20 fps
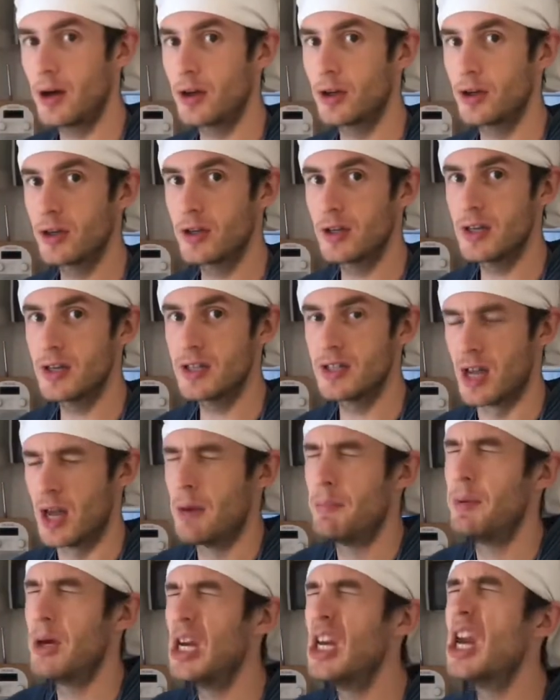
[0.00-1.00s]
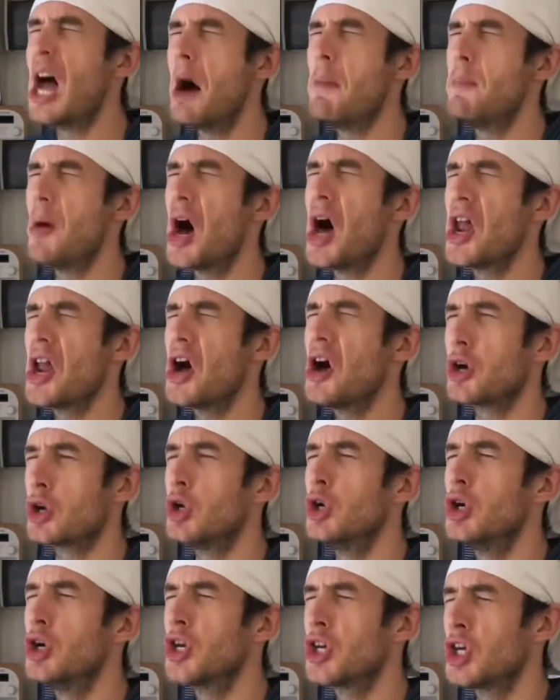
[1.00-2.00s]
cookies. Peanut butter
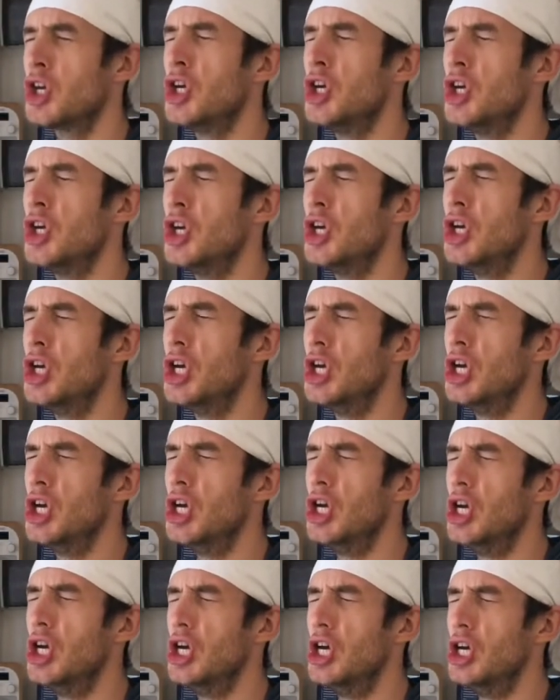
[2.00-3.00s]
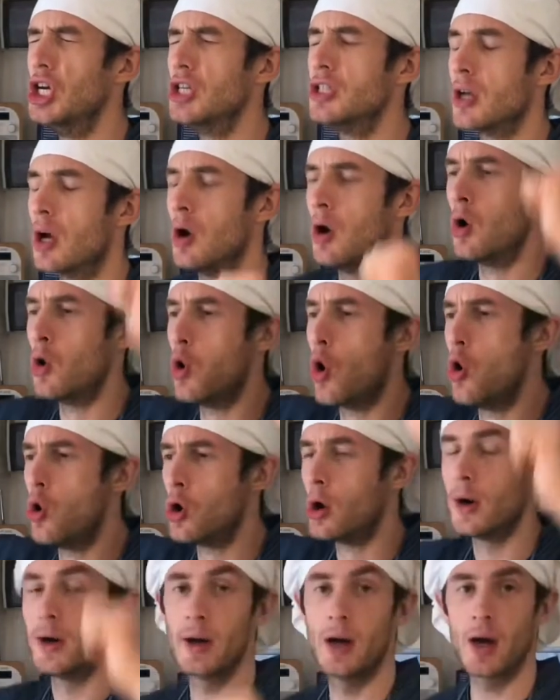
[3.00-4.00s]
cookies.
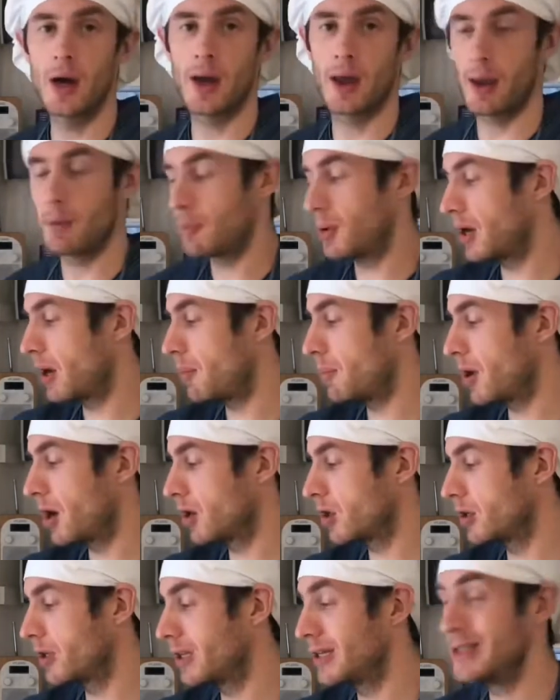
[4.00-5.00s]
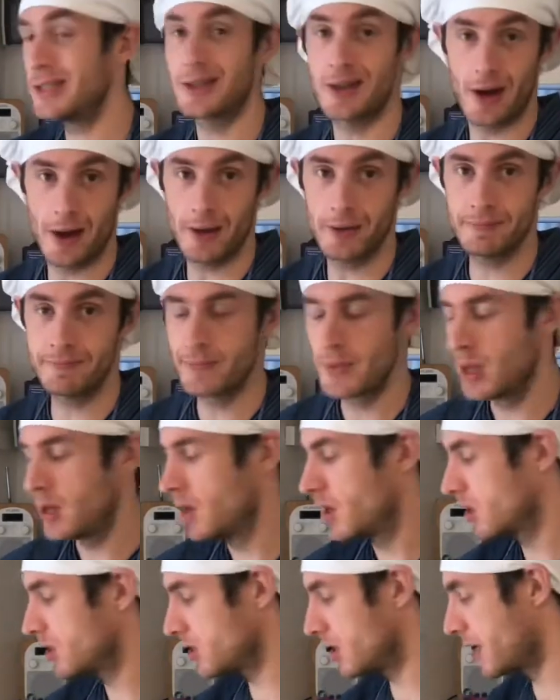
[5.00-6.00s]
Whew. Okay, peanut butter cookies done.
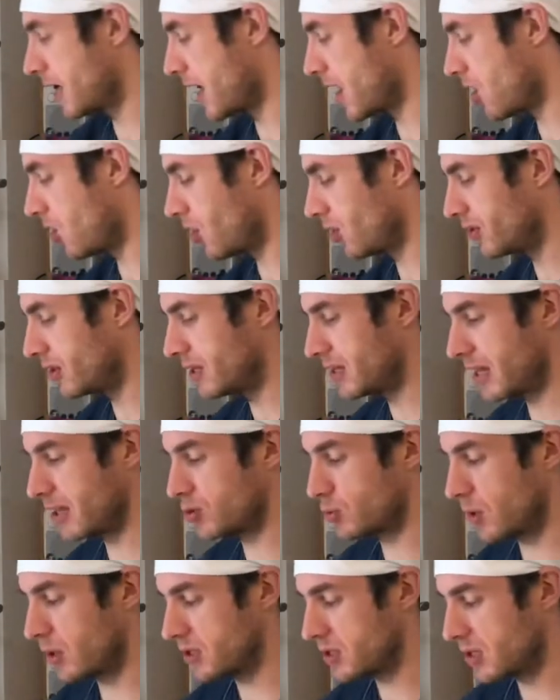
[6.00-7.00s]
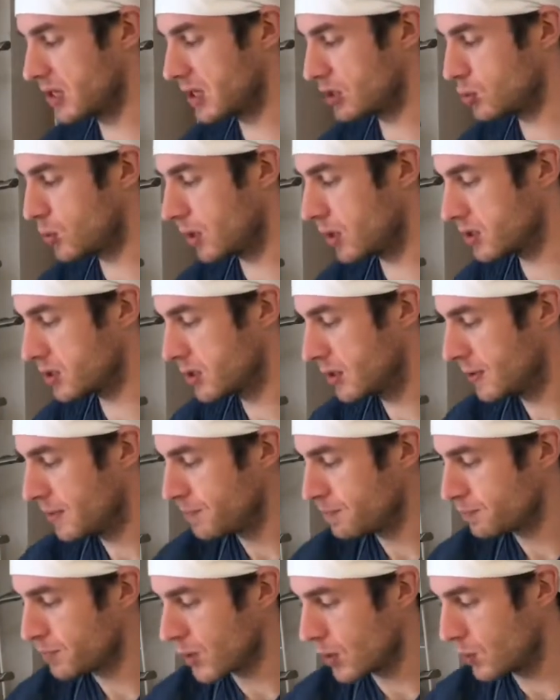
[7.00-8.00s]
So now the next ones. The next ones
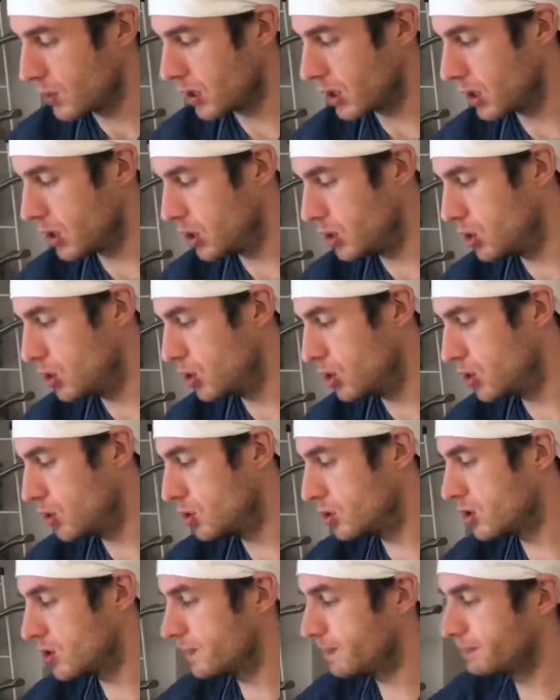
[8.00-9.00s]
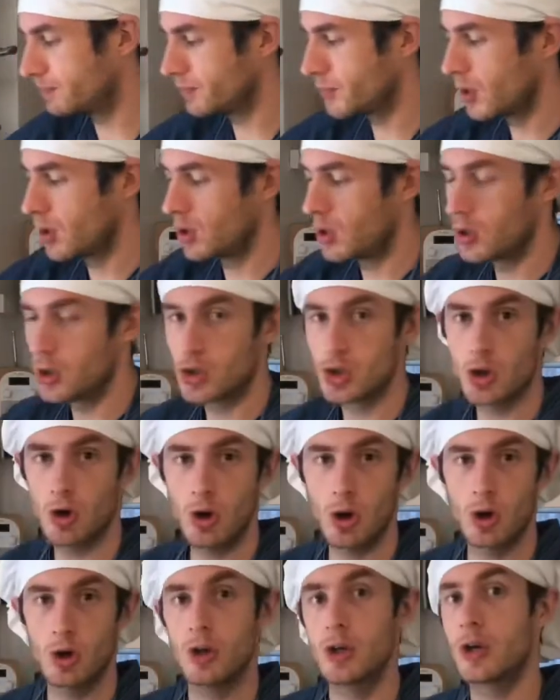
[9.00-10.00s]
we're going to use
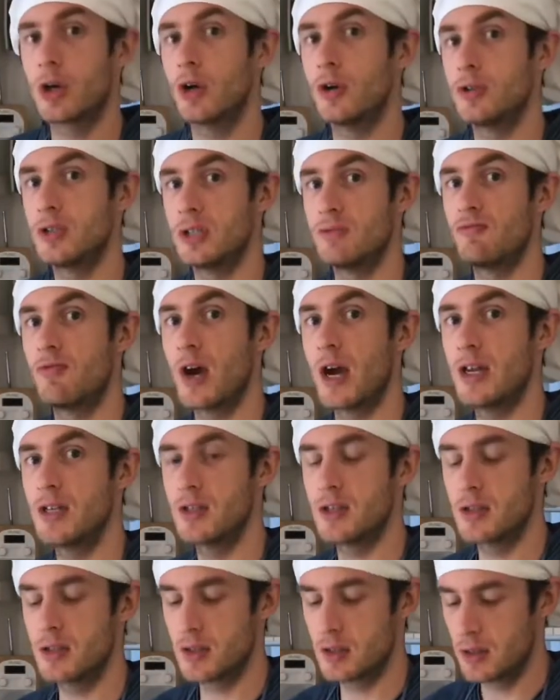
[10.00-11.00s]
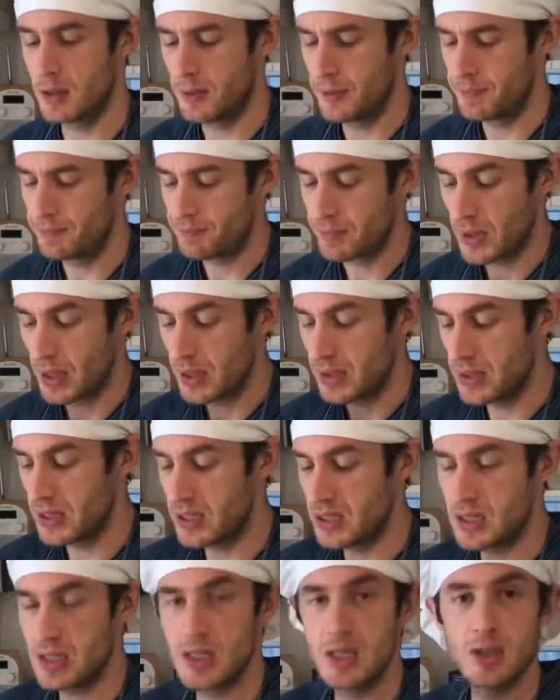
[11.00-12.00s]
chocolate coated raisins.
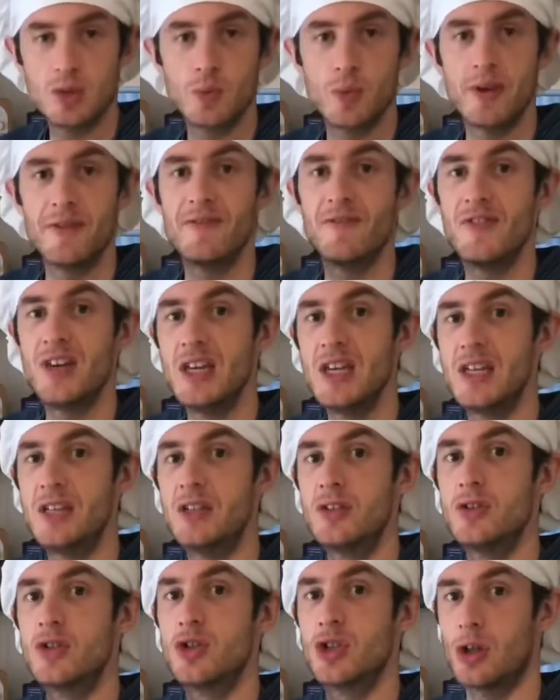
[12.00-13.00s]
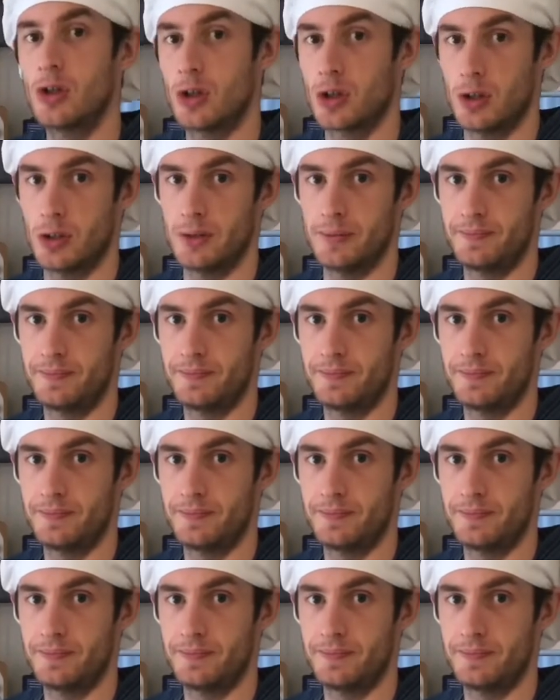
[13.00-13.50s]
This is with vegan chocolate.